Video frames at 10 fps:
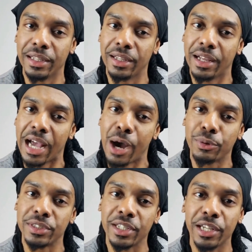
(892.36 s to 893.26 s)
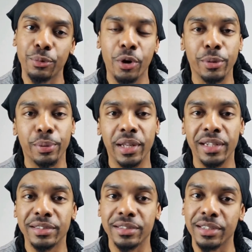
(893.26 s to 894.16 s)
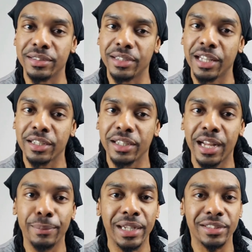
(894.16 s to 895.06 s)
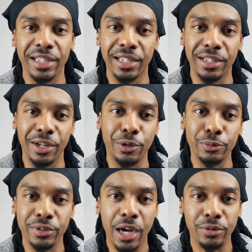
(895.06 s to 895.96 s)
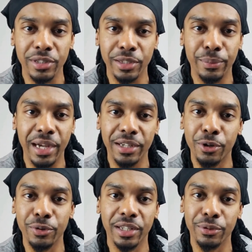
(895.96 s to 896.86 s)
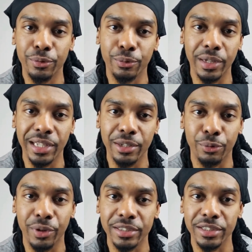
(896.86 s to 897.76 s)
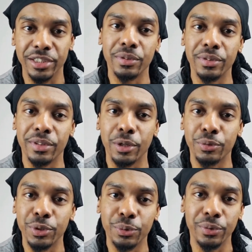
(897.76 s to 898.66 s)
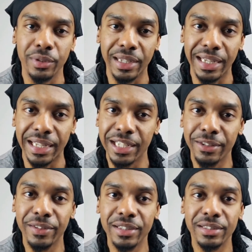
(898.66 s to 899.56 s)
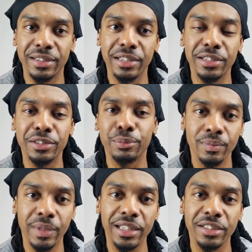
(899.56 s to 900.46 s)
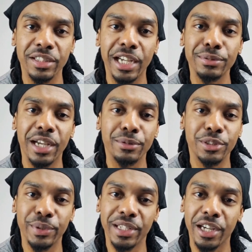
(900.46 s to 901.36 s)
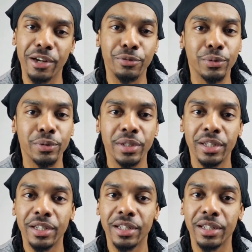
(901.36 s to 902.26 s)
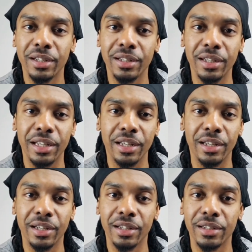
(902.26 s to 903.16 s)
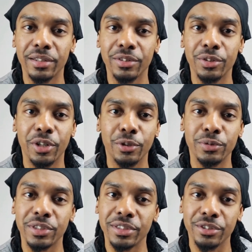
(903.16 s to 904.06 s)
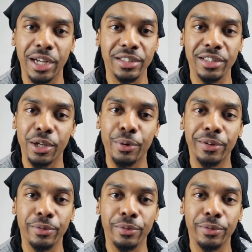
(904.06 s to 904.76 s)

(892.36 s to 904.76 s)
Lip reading: I would say workplace is delicate. I'm not saying don't talk to anybody, don't get in a relationship, don't do any of these things, but at the same time, just be careful and, just try to stay away from the